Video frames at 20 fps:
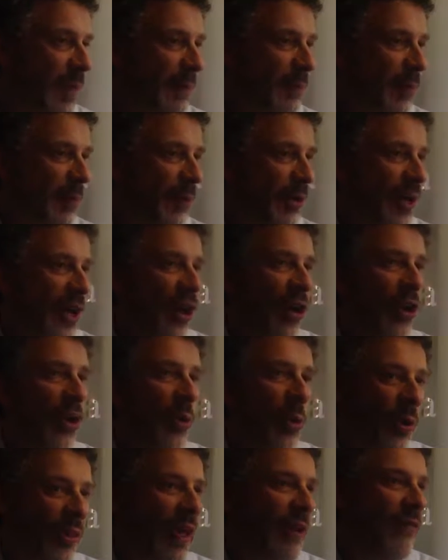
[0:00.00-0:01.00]
people
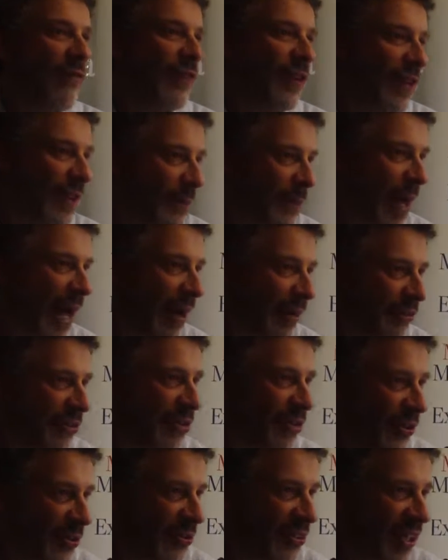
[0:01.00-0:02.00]
who will then feel empowered
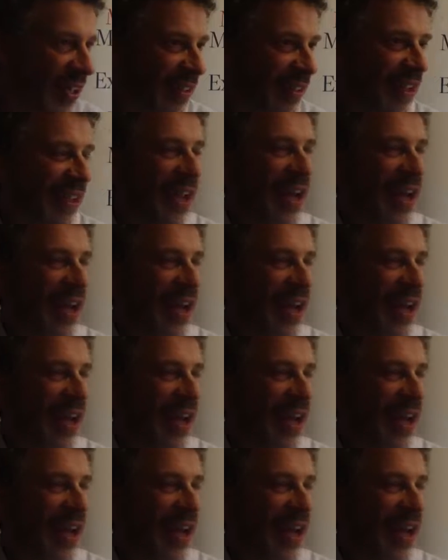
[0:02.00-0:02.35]
to use it.